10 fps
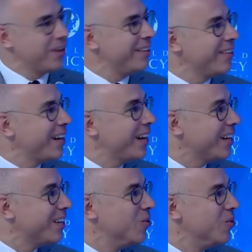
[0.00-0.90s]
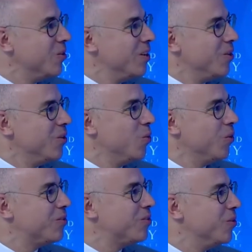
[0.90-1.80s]
Tanaka who
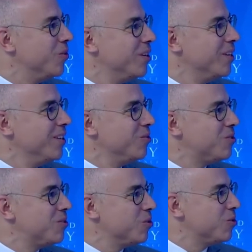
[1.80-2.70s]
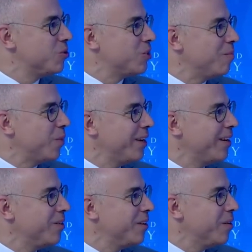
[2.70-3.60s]
wants to jump in,
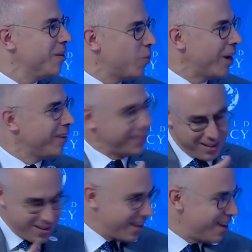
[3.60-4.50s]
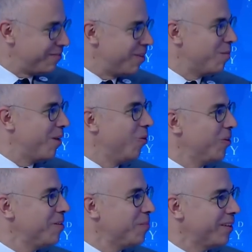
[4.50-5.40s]
and why not? I have my
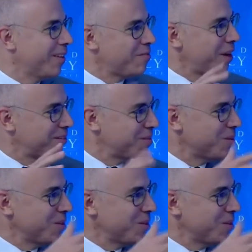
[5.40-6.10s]
order, but I'm flexible,